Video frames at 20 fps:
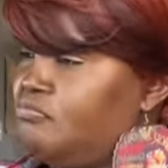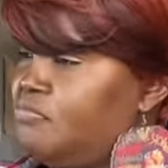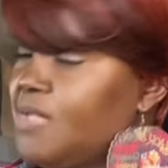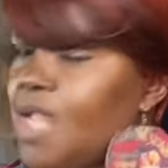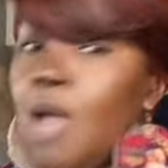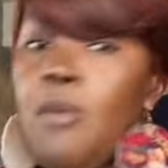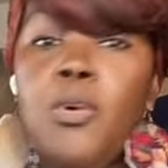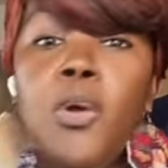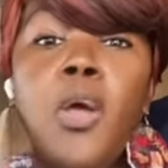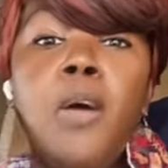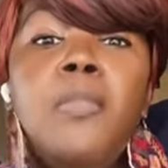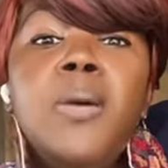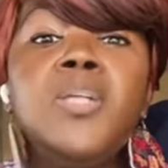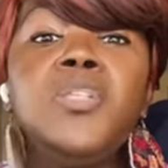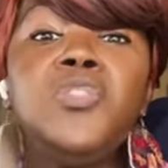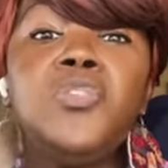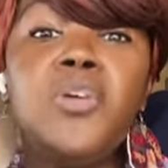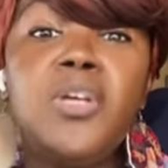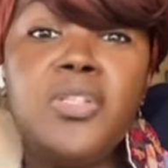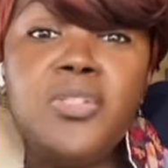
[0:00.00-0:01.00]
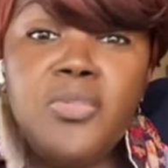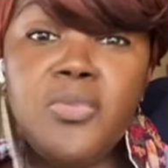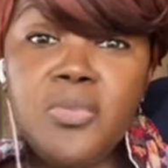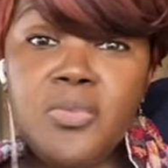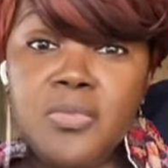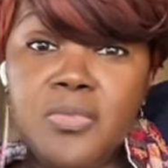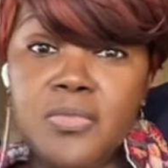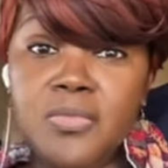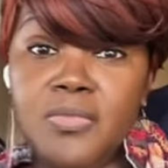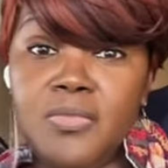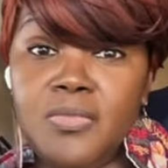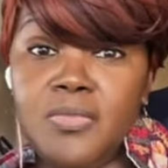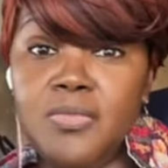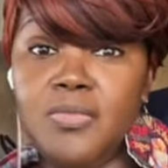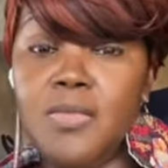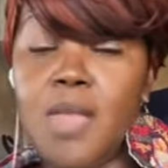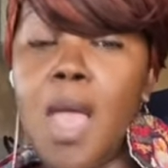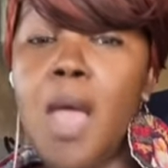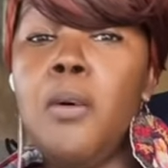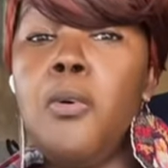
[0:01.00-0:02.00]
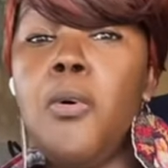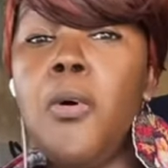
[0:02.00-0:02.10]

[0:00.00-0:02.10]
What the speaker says: I will come and join you. I